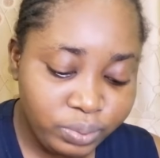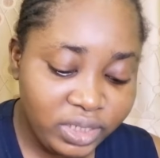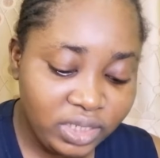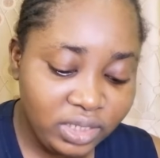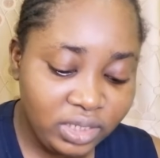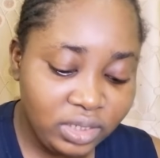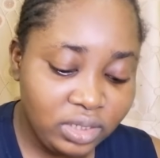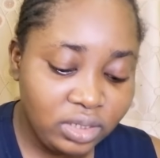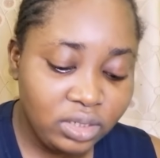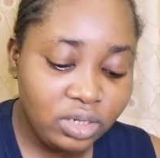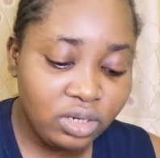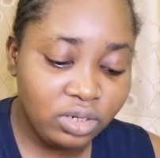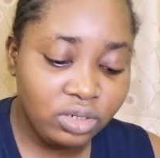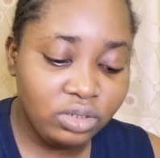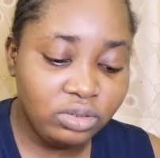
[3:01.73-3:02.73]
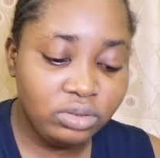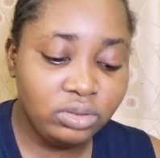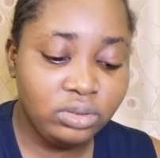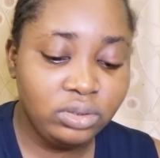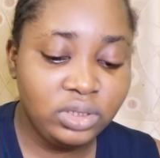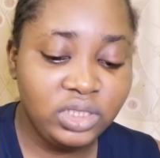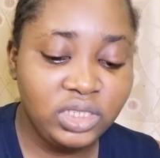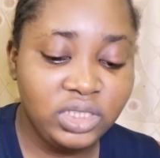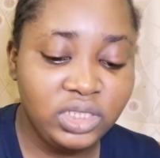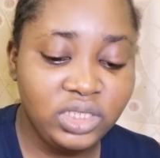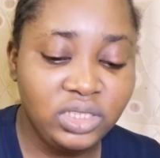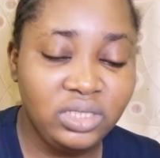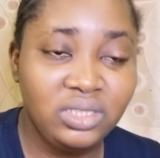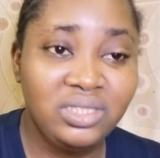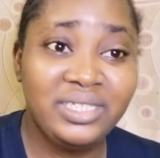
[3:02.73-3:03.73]
be gone
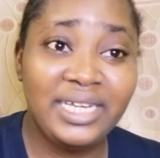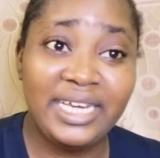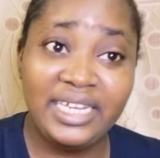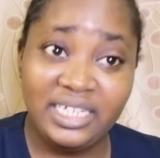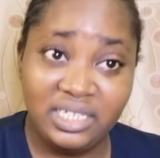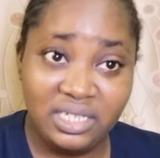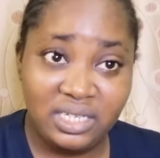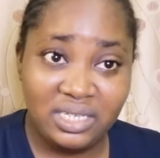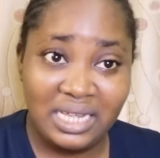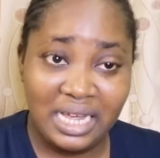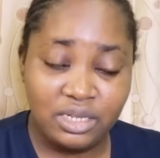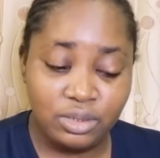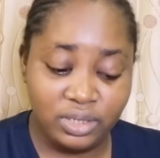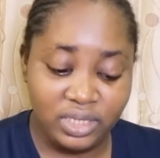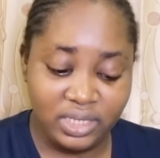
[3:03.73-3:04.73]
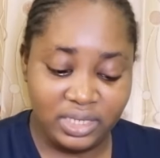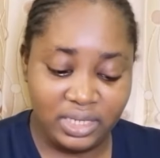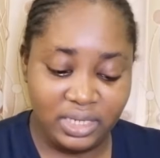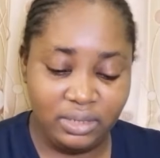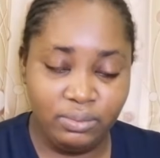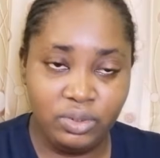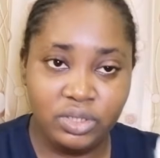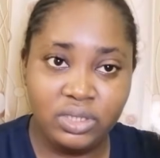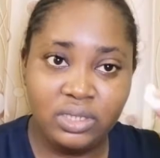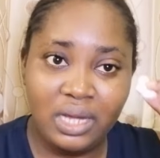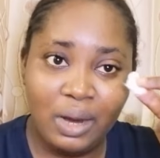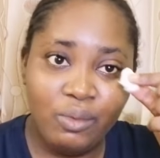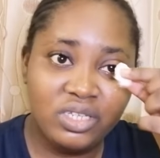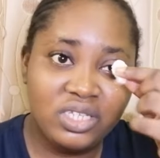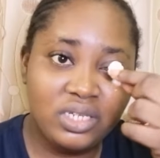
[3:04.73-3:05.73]
in days. That's what they said, but
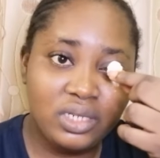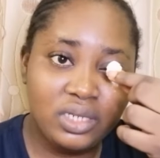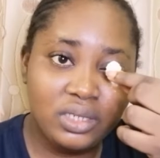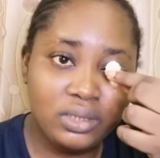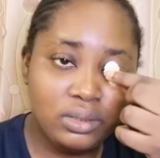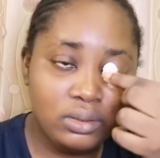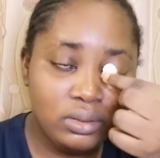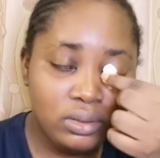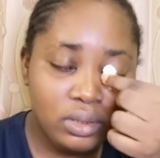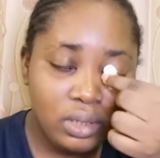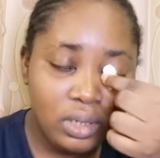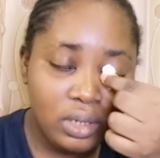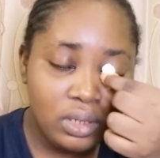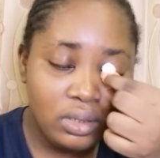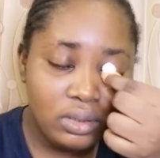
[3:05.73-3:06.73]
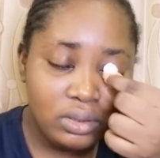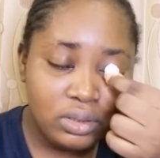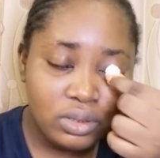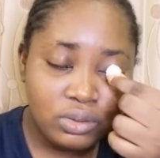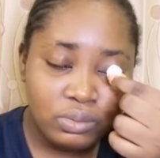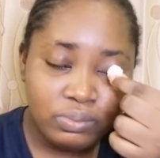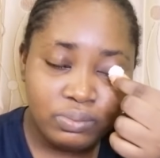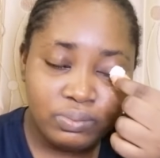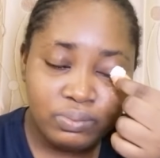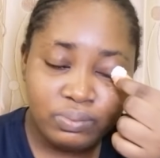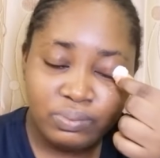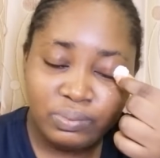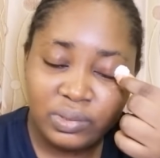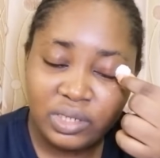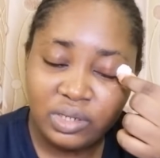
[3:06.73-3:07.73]
I was thinking to
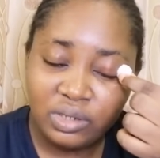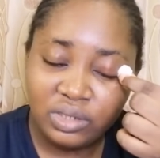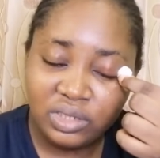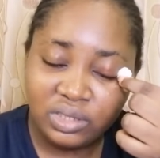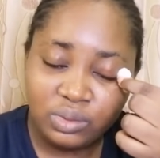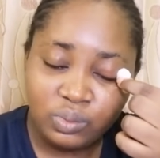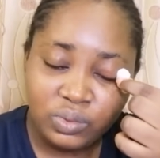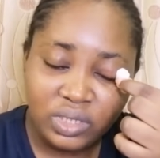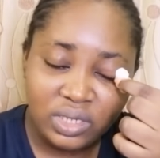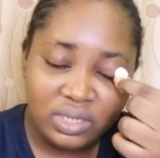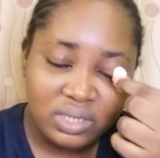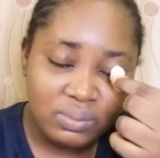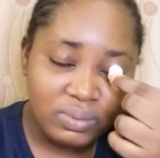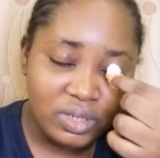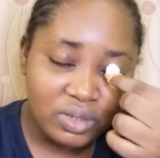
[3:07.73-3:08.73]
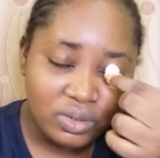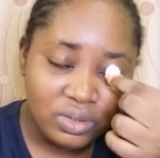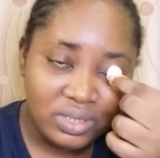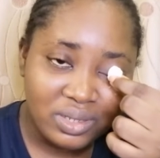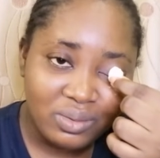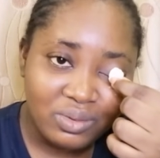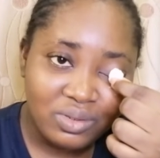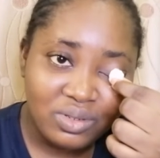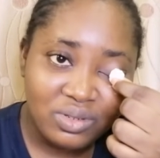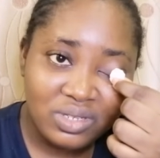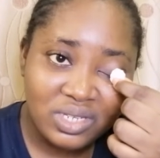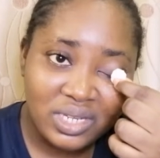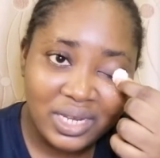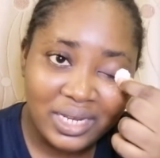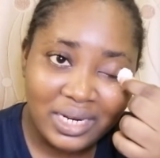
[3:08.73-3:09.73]
be gone in weeks because I was so
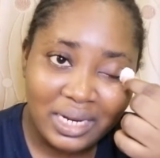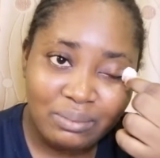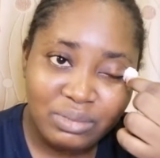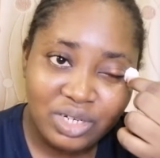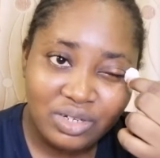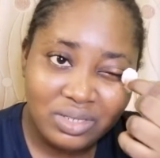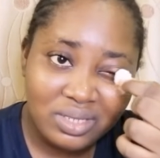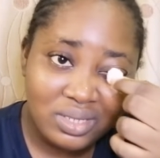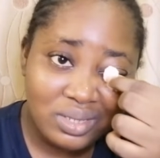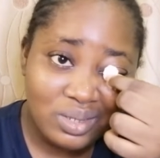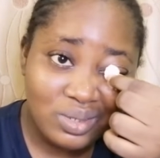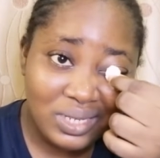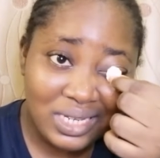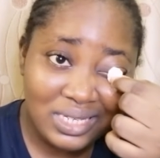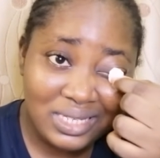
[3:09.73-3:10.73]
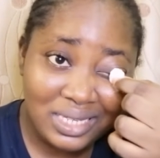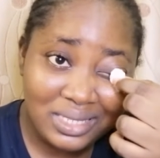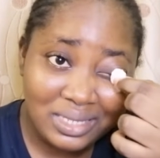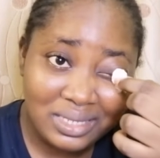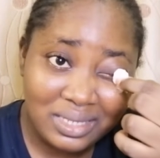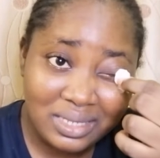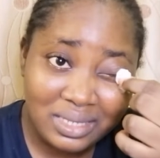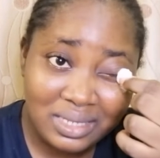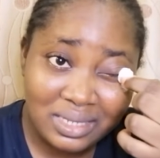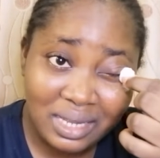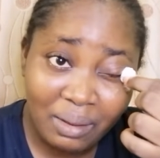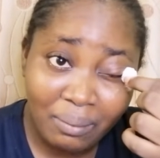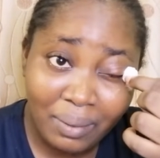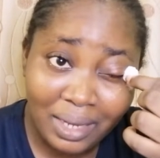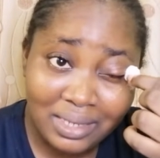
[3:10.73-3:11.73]
scared. And because today's date is
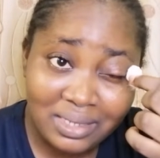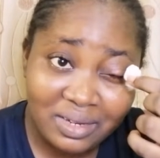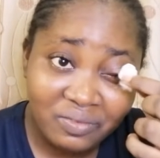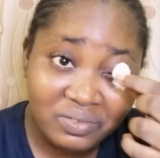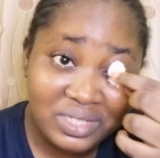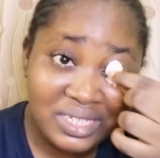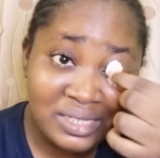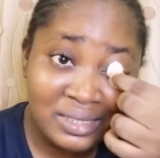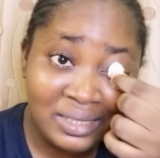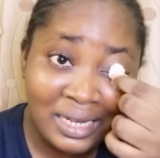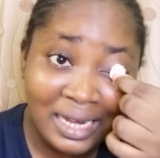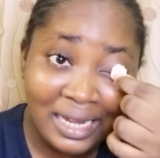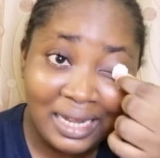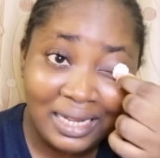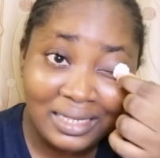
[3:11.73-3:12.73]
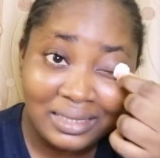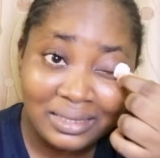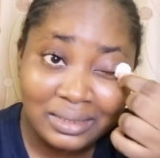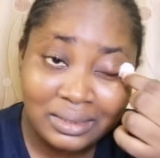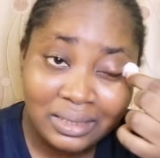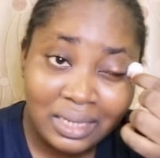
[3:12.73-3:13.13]
December 17, guys,